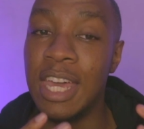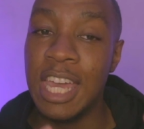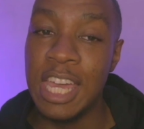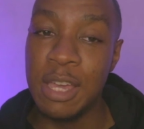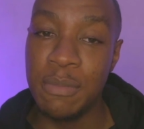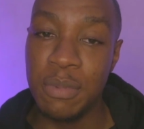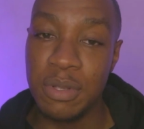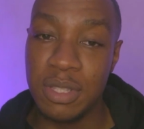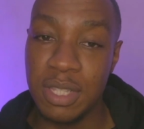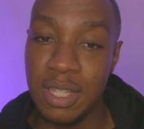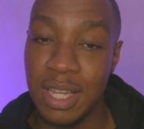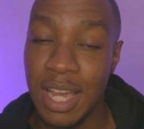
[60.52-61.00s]

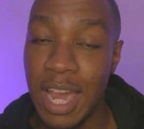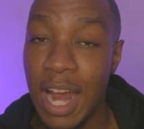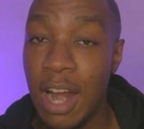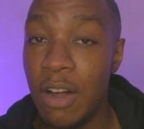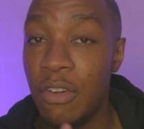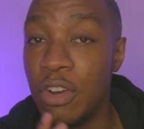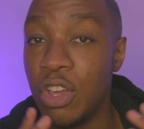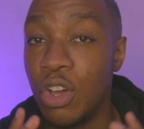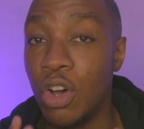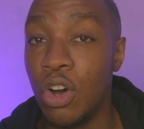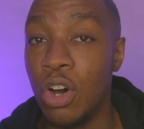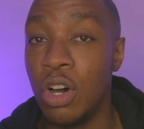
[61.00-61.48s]
able to
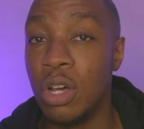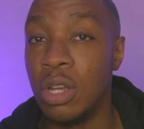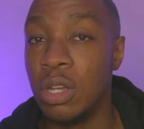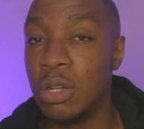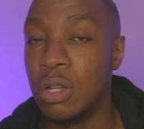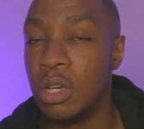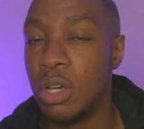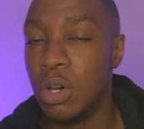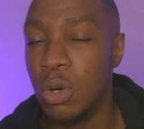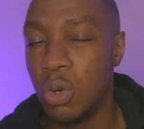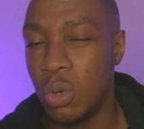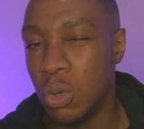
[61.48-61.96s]
carry
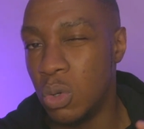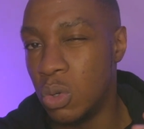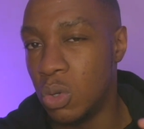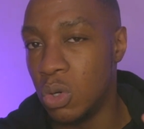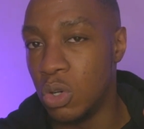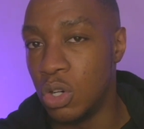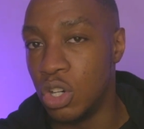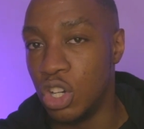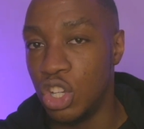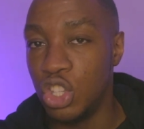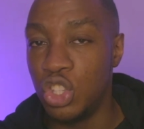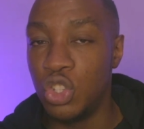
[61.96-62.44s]
on,
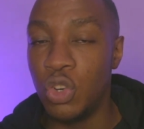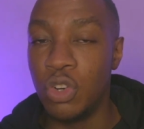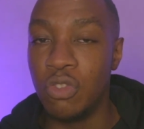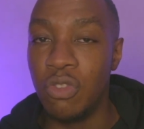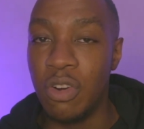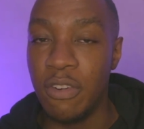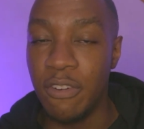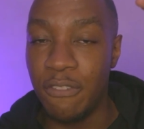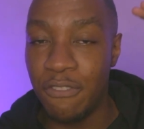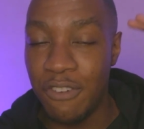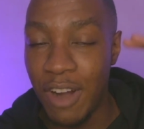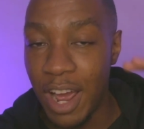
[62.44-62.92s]
or your
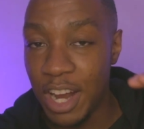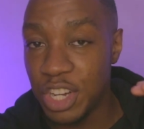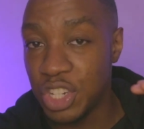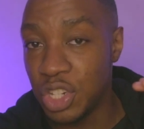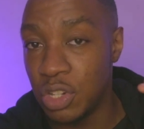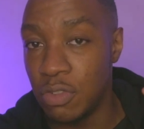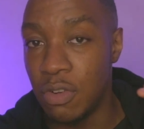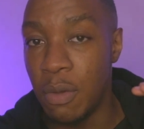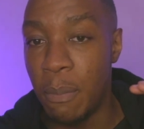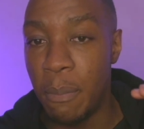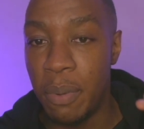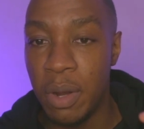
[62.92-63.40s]

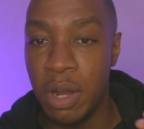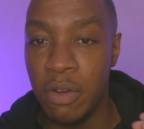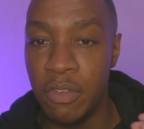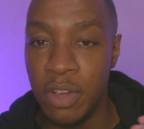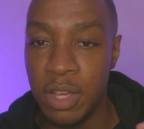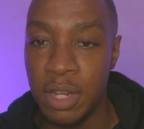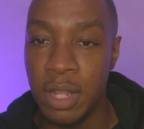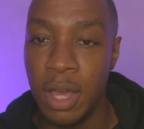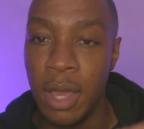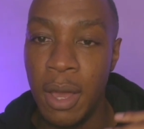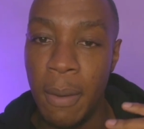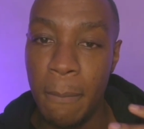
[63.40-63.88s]
refractionary
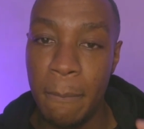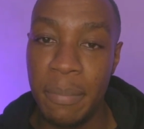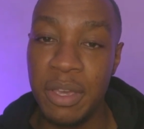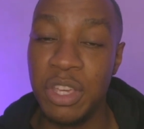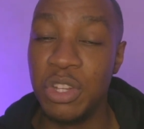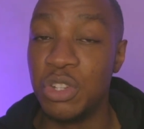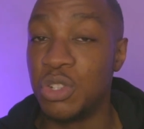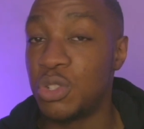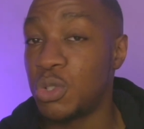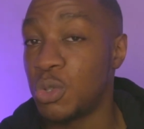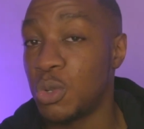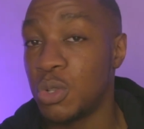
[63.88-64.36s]
period
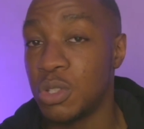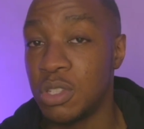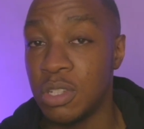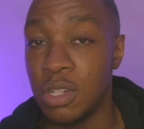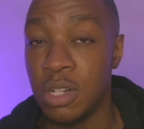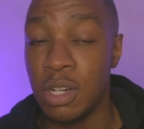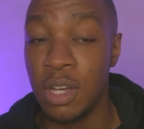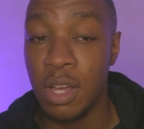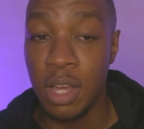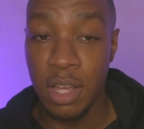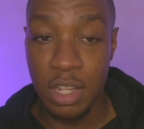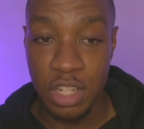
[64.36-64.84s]
being
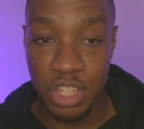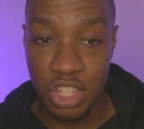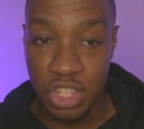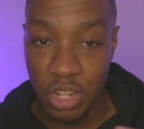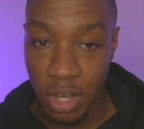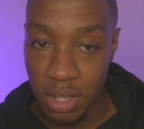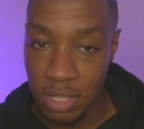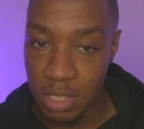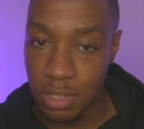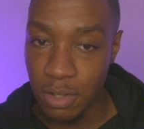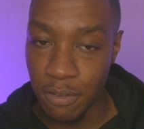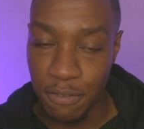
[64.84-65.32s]
shorter,
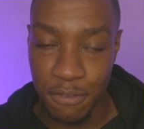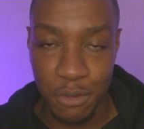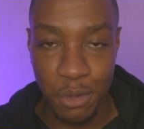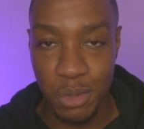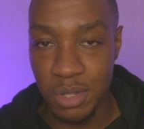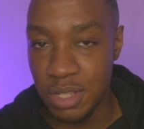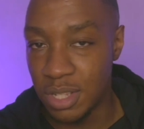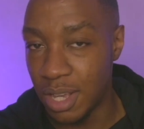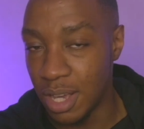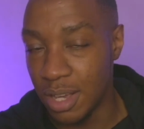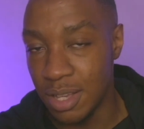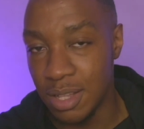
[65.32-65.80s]
just a few
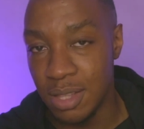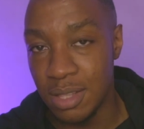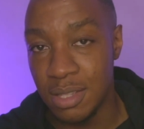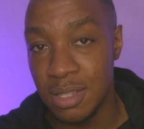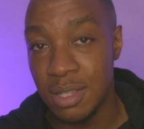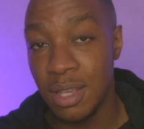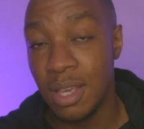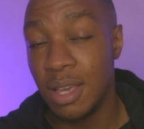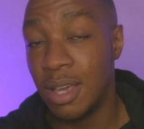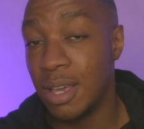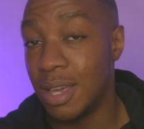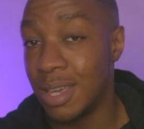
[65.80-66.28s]
seconds.